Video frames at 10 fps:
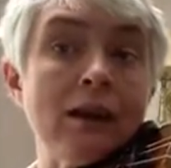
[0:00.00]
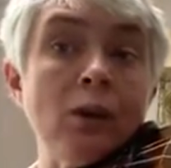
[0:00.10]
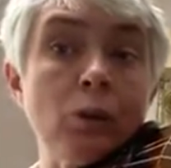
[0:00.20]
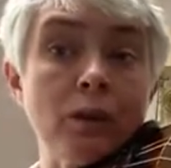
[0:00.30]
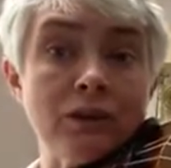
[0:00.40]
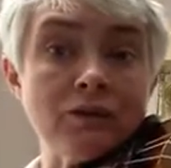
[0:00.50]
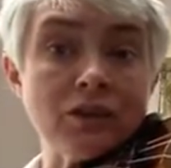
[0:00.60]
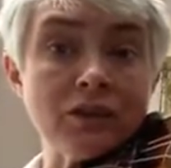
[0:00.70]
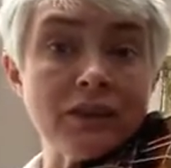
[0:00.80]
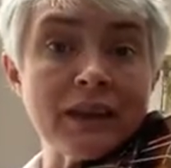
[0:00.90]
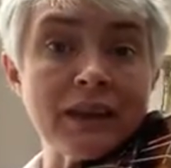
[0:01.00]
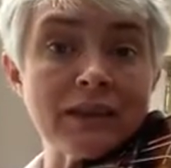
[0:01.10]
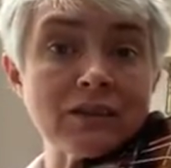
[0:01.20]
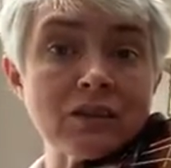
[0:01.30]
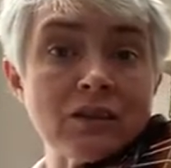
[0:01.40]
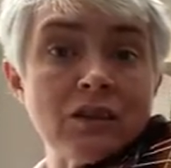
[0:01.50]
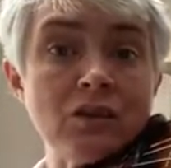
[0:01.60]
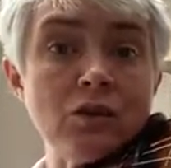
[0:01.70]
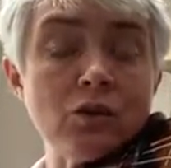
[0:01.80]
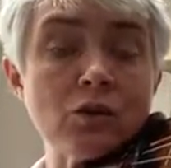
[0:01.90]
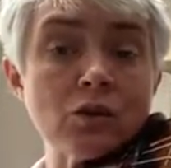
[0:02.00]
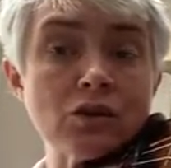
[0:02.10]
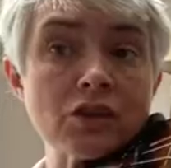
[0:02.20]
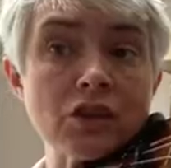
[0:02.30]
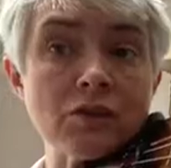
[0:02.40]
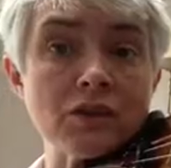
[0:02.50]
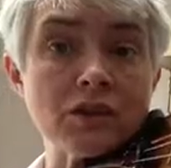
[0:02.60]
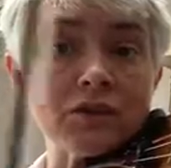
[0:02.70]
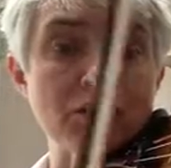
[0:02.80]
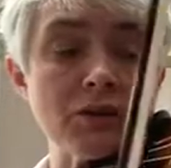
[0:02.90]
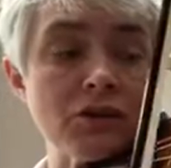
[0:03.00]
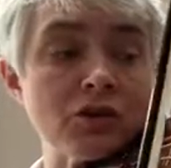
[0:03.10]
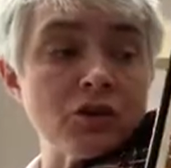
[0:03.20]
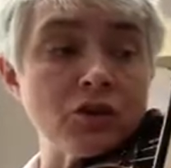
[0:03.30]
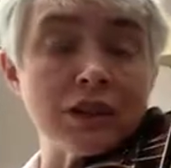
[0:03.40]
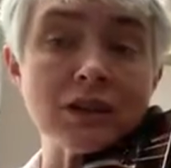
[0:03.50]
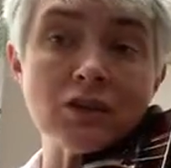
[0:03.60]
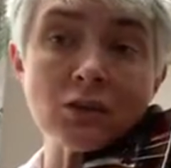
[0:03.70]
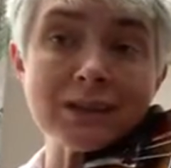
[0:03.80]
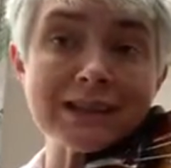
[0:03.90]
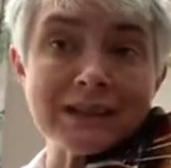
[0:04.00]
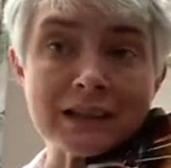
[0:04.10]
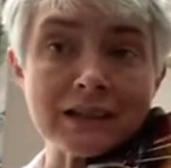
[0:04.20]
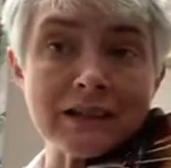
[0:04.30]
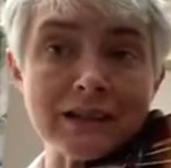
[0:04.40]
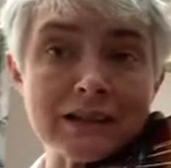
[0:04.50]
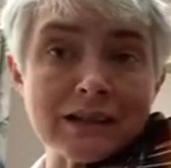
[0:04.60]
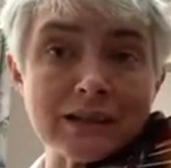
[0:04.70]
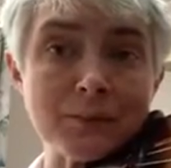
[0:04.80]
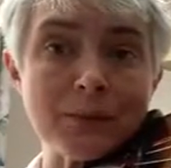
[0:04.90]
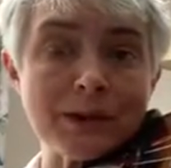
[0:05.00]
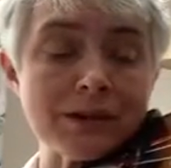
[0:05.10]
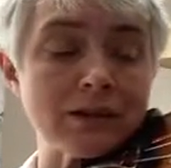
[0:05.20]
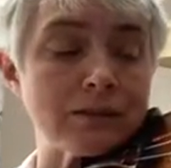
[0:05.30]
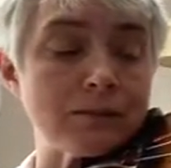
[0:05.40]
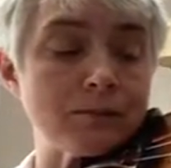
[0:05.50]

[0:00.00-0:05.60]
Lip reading: When you've done that, you cross over to the first string and do exactly the same pattern.